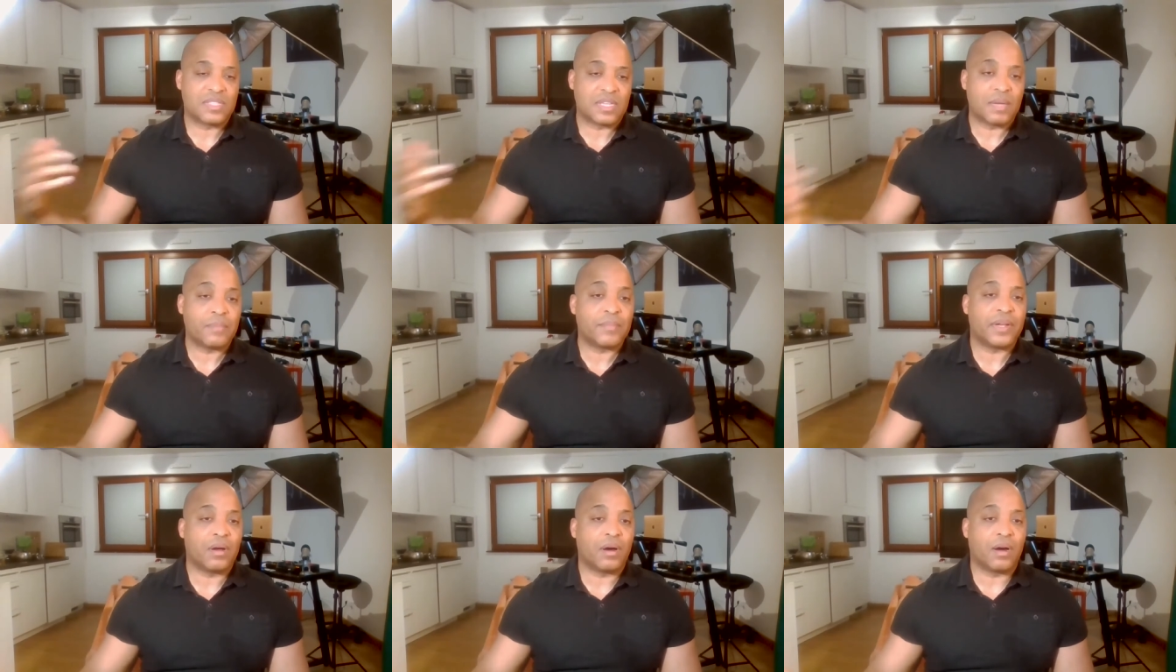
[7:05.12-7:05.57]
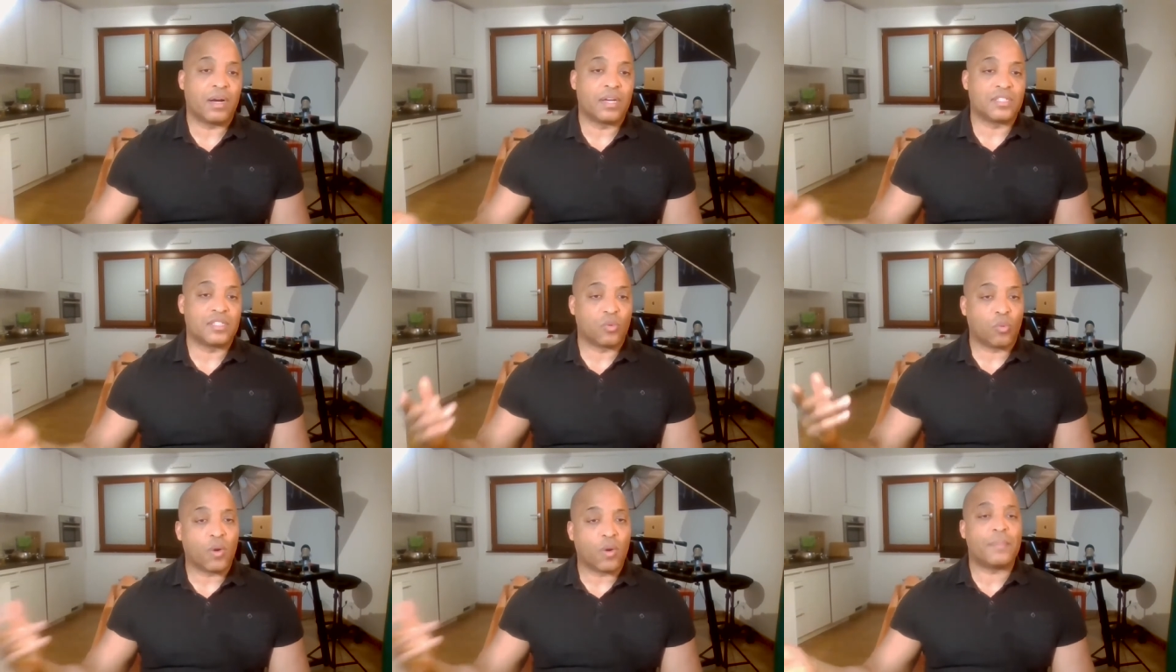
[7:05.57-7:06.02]

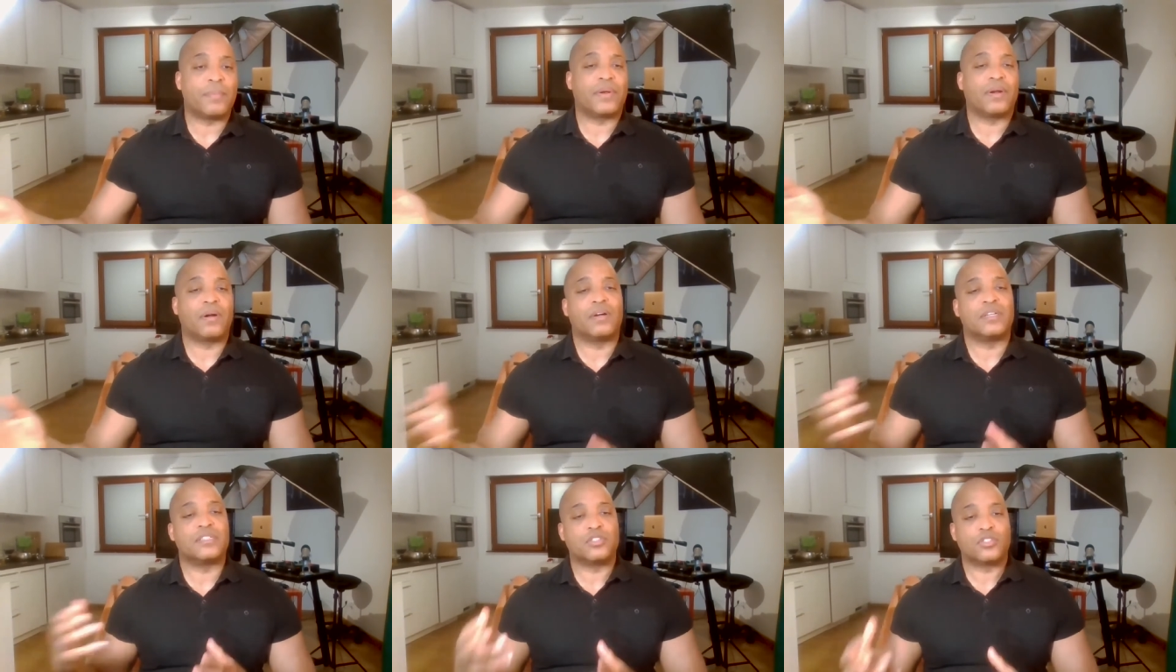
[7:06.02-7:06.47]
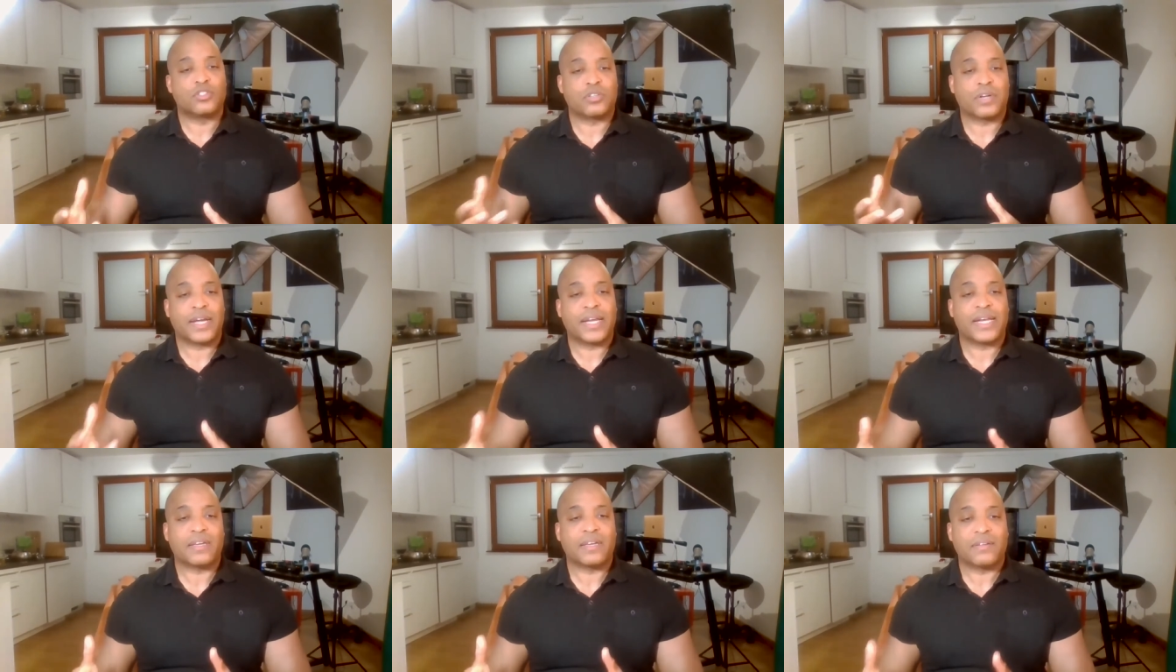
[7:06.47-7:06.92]
seminars and webinars and
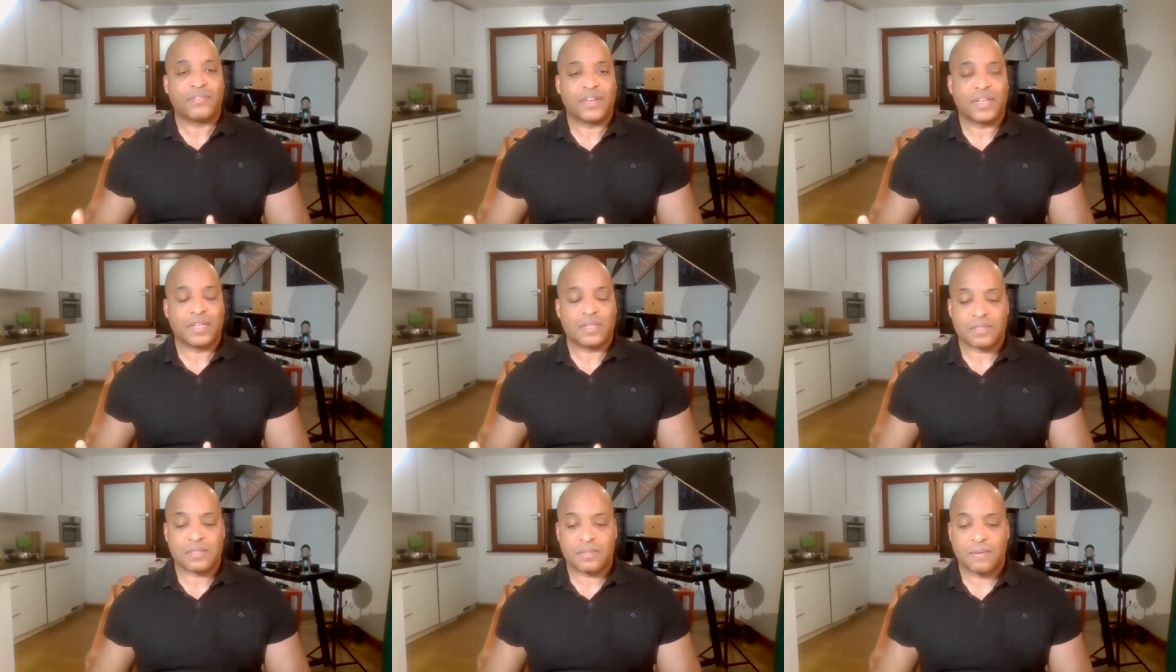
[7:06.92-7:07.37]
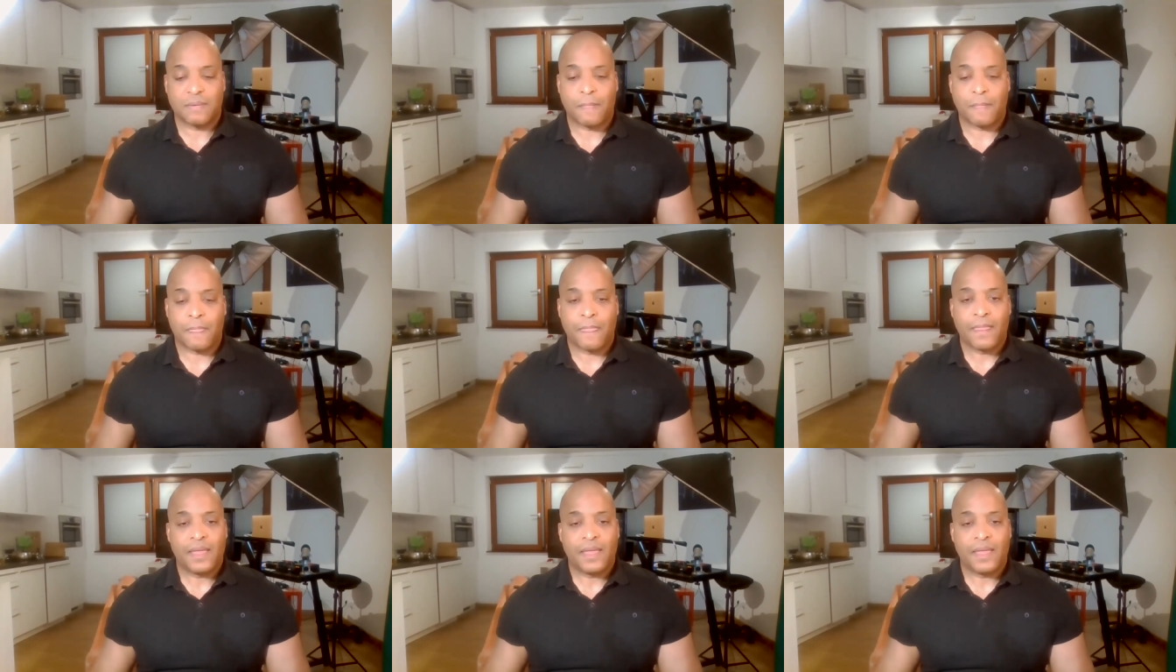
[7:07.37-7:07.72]
training events